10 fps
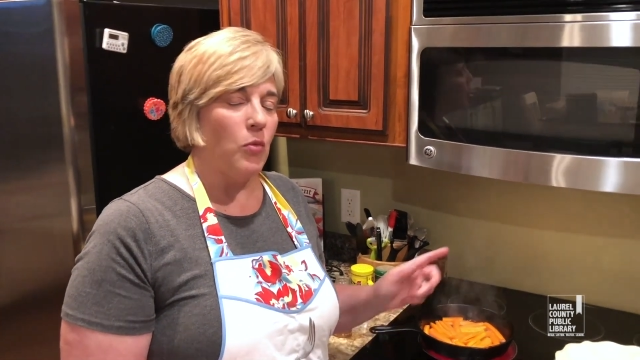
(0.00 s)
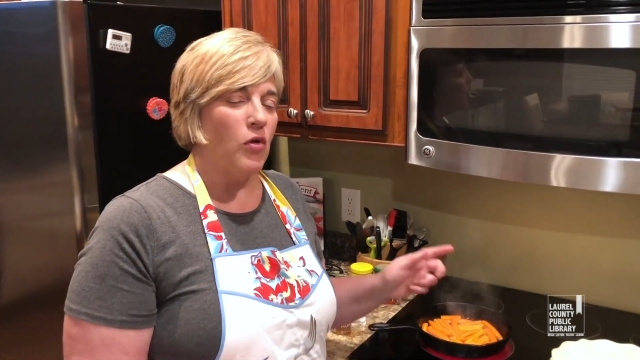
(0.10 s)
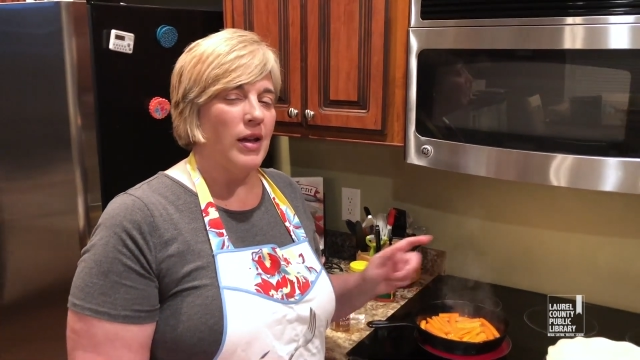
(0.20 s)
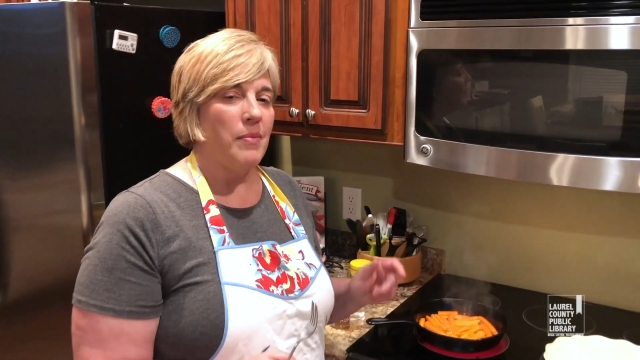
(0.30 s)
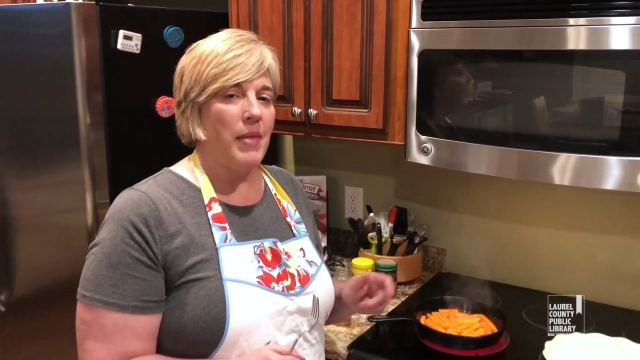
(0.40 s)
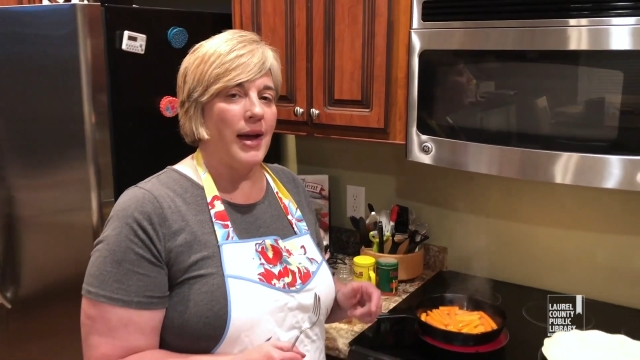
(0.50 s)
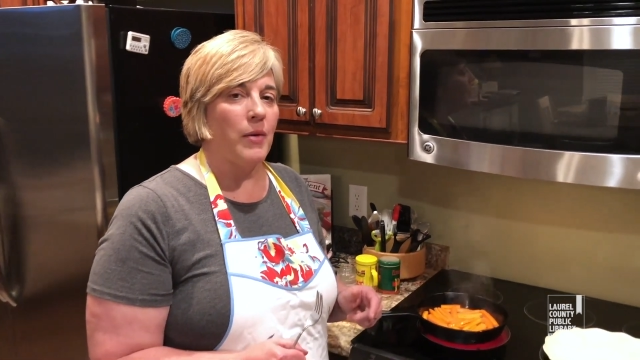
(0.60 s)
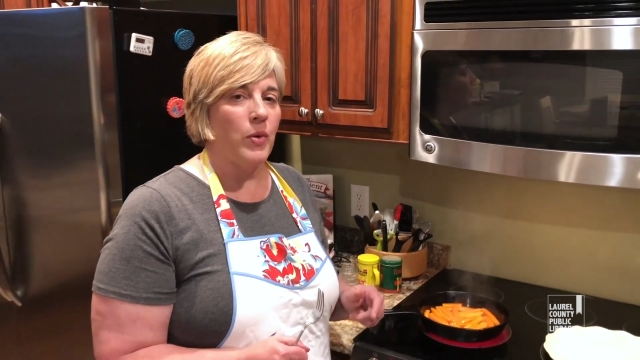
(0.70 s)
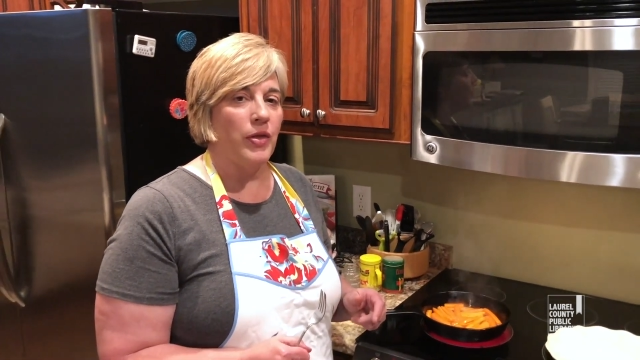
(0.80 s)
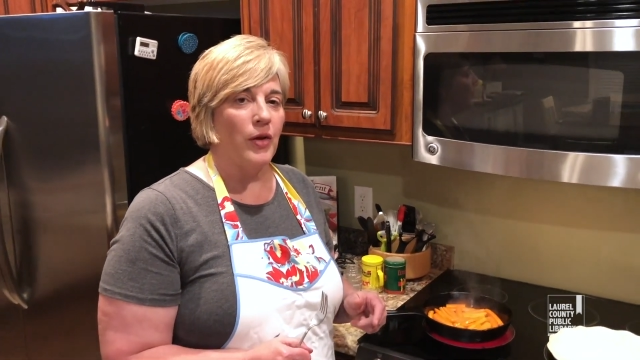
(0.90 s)
We'll come
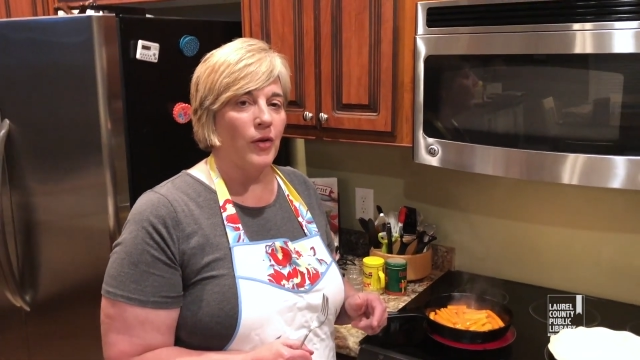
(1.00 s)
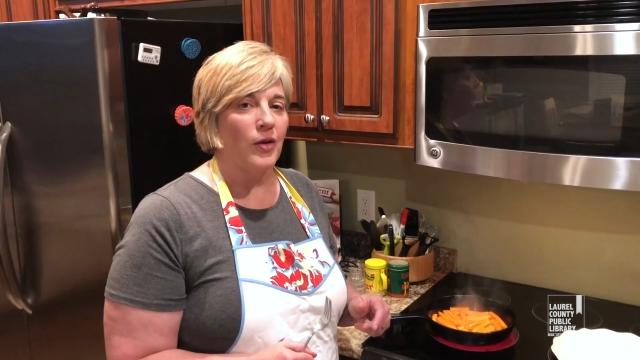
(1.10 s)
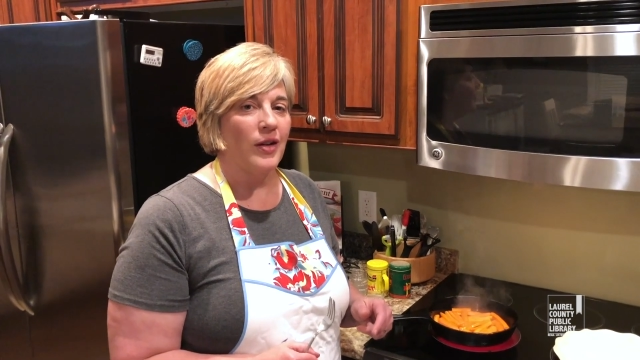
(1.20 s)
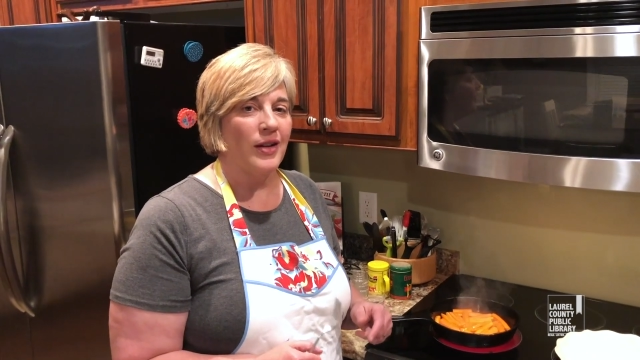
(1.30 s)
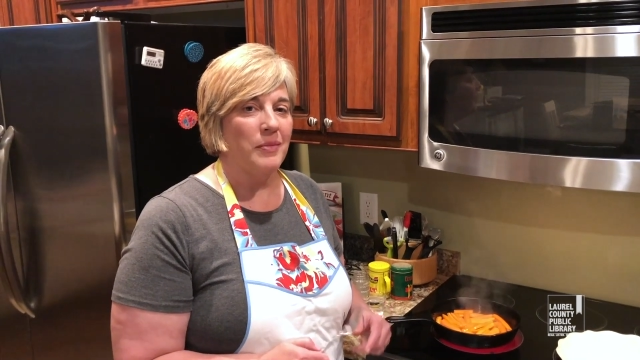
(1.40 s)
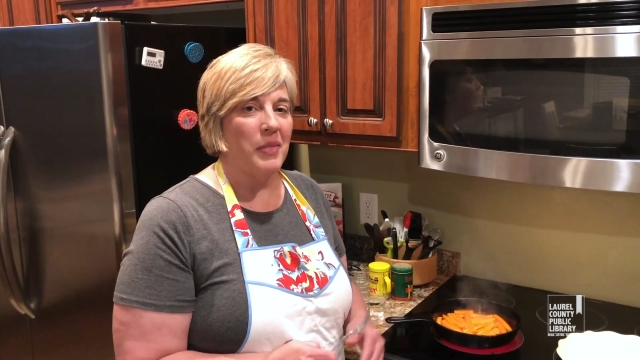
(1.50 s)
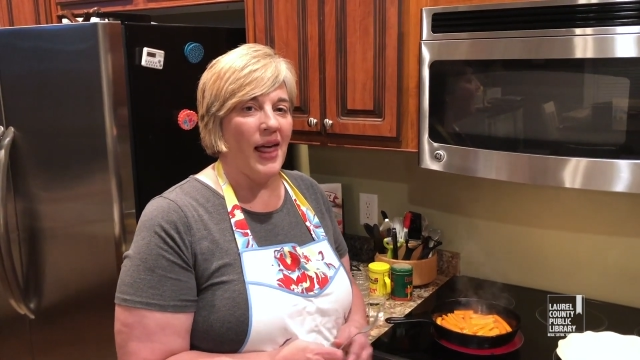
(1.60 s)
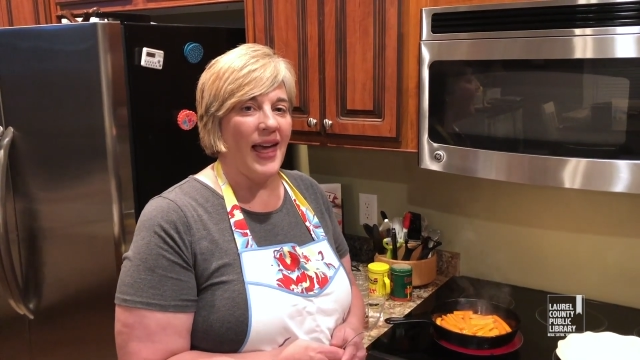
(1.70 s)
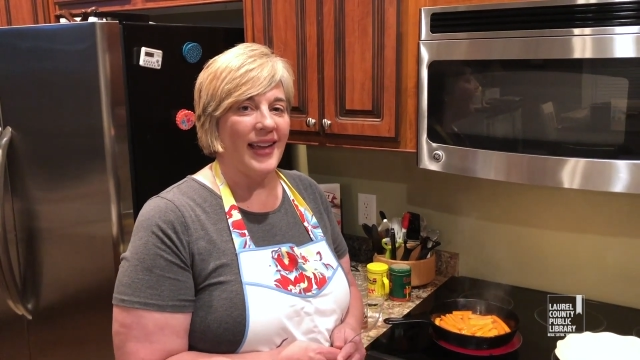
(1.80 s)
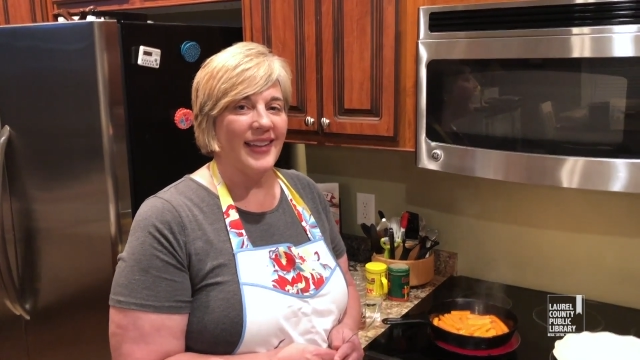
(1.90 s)
back when they're good and black.